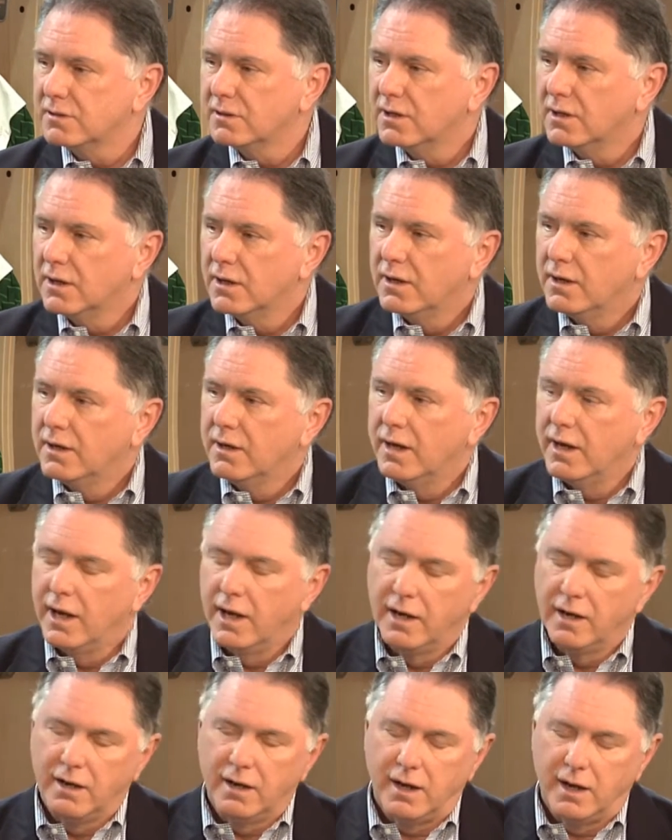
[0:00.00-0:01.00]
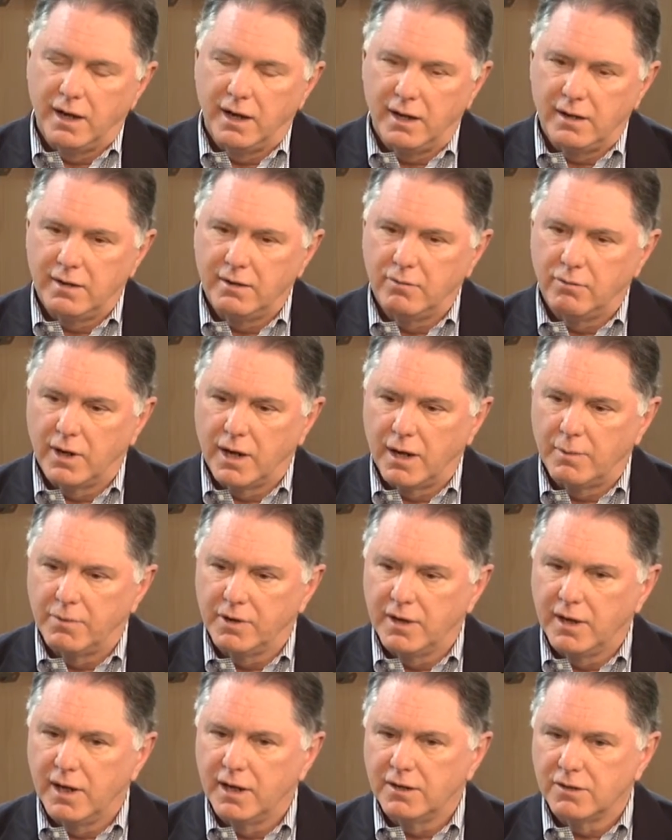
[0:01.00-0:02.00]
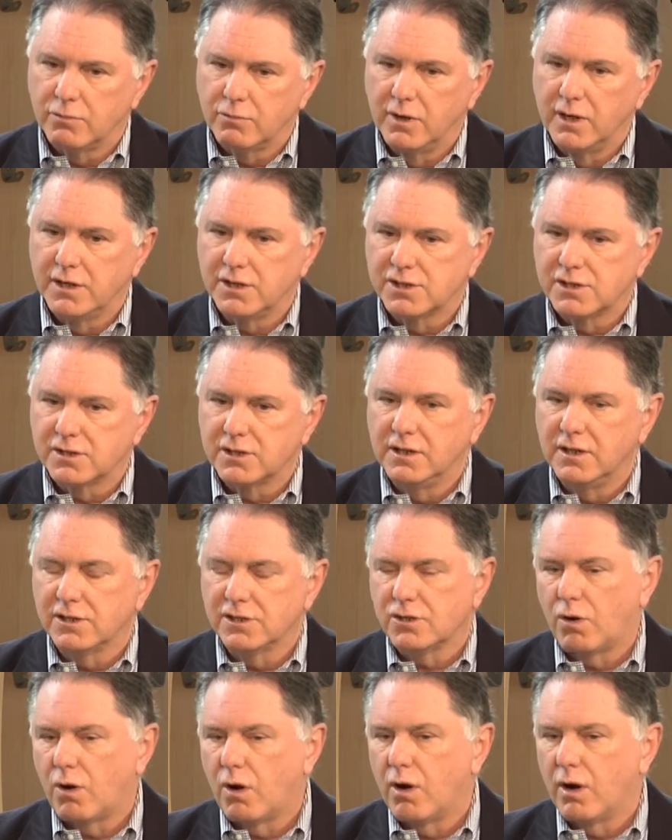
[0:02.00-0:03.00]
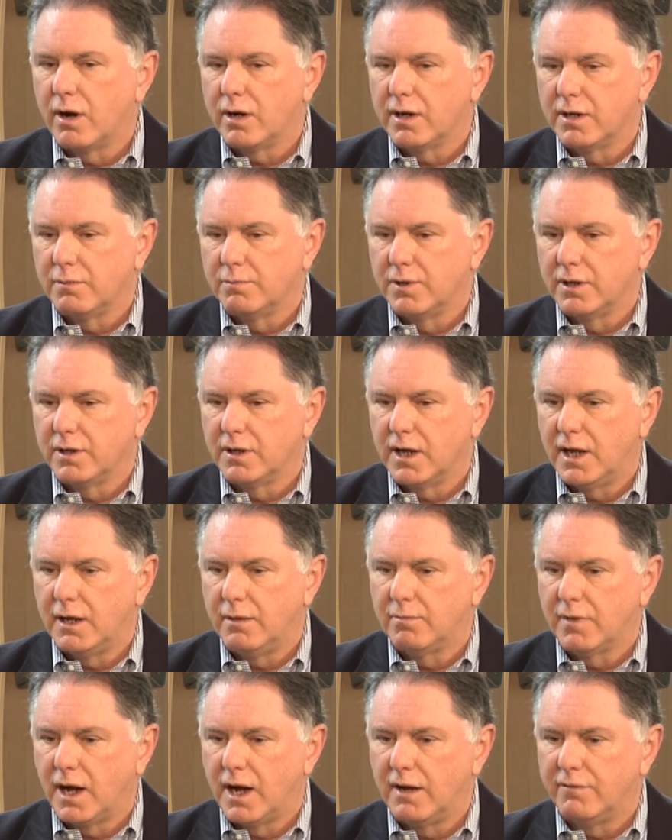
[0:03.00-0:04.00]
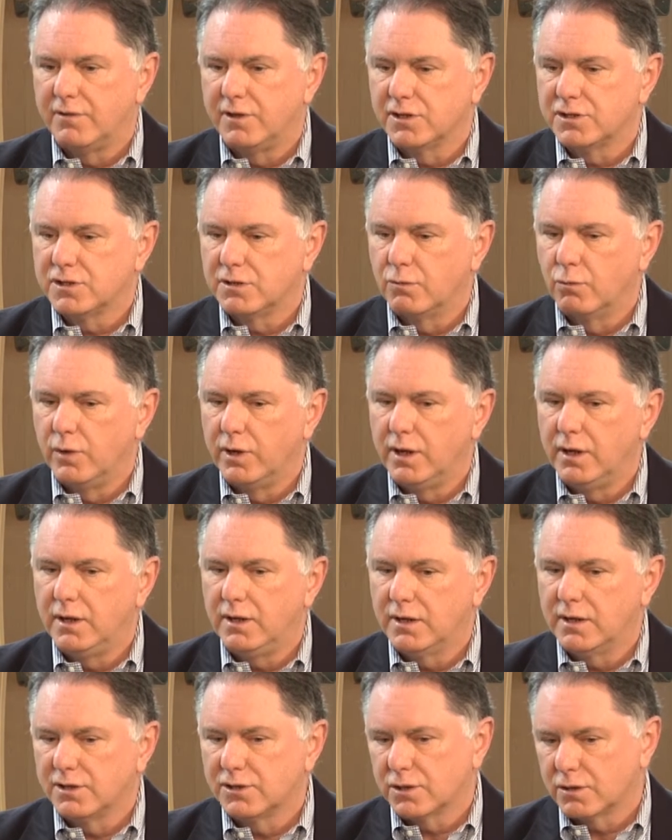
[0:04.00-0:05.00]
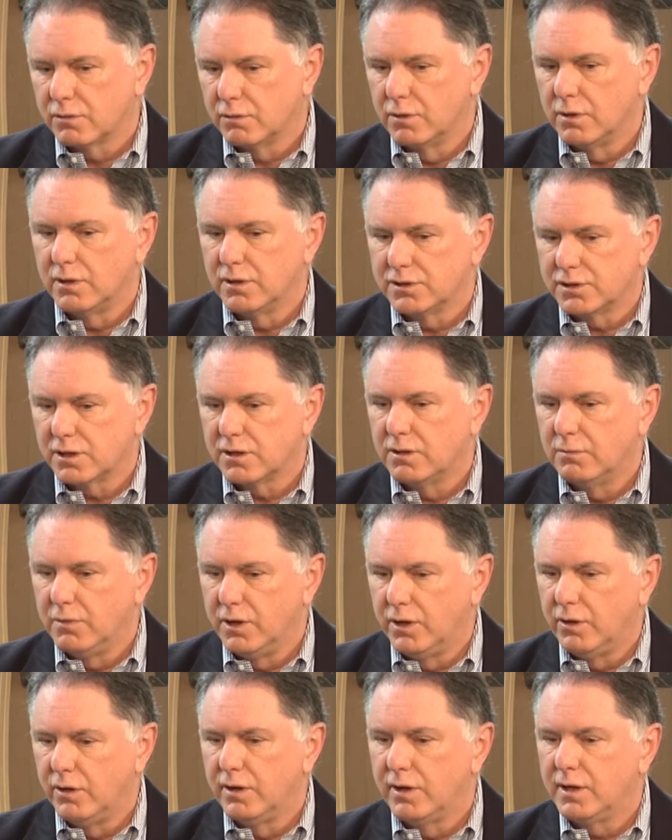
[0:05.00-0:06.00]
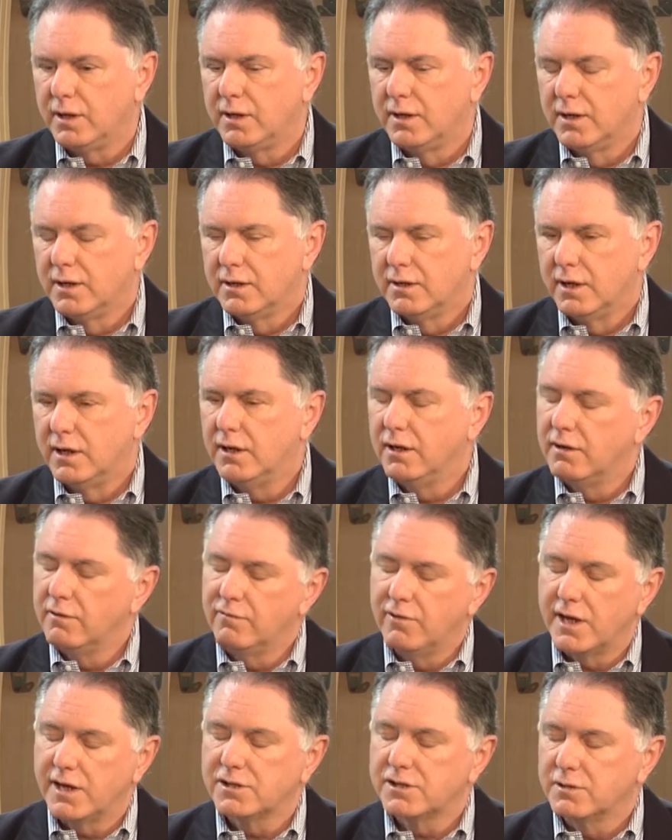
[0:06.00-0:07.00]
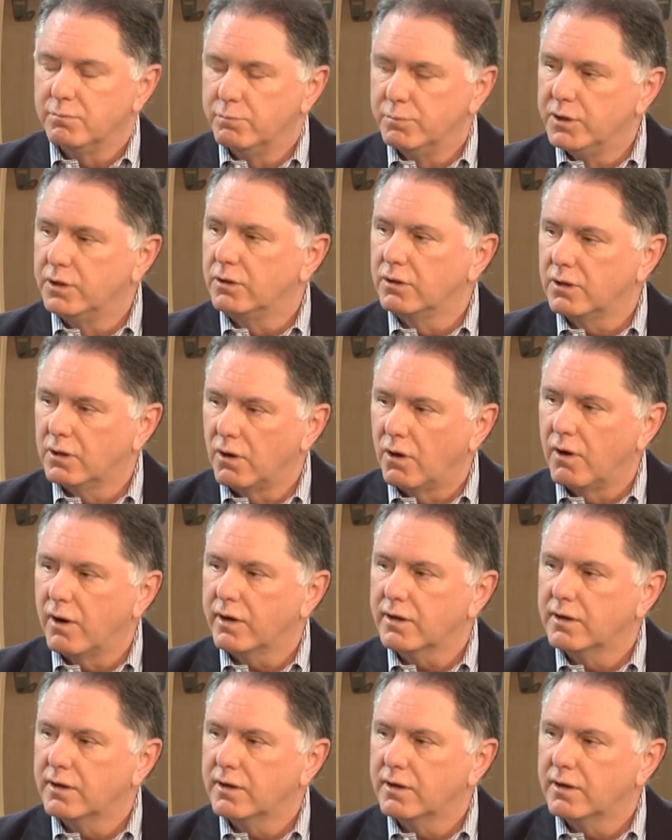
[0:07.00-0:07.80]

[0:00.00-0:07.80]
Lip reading: Yeah. And when I began to really see his heart, it became obvious that we as a community need to invest in Bill Clark,